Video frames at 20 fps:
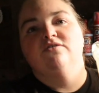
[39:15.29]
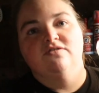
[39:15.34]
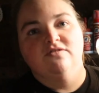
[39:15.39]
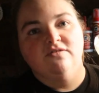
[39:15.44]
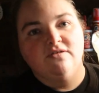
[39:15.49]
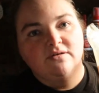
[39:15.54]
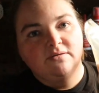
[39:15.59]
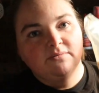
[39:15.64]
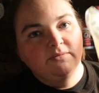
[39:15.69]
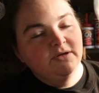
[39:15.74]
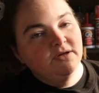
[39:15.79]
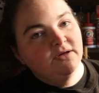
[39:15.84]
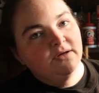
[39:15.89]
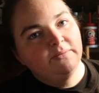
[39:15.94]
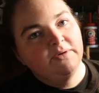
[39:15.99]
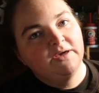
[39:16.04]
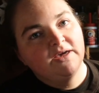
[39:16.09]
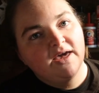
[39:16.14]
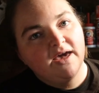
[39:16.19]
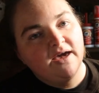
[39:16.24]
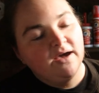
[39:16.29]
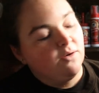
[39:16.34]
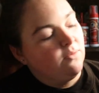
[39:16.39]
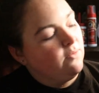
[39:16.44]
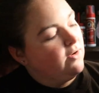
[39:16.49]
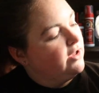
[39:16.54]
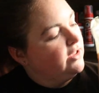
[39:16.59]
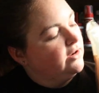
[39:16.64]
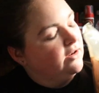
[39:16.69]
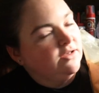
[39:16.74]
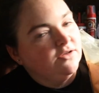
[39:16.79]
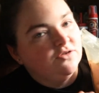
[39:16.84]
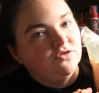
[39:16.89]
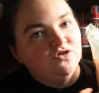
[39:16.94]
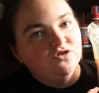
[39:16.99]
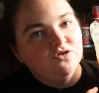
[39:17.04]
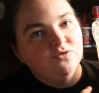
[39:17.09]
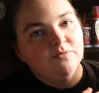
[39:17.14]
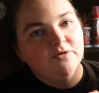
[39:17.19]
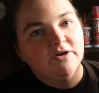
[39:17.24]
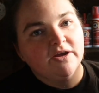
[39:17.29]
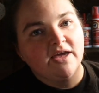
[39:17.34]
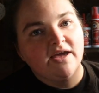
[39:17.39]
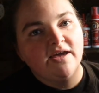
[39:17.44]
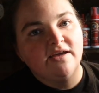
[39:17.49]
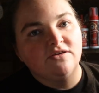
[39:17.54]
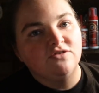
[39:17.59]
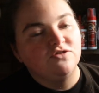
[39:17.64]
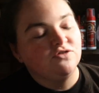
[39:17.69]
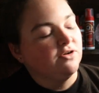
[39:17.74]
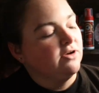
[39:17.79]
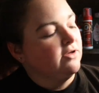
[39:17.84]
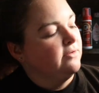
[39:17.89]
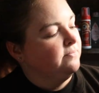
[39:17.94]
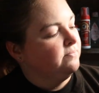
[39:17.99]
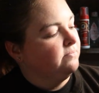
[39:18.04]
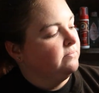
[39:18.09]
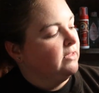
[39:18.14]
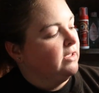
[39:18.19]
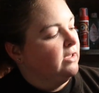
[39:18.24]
got some Omega Equine Turmeric Extra,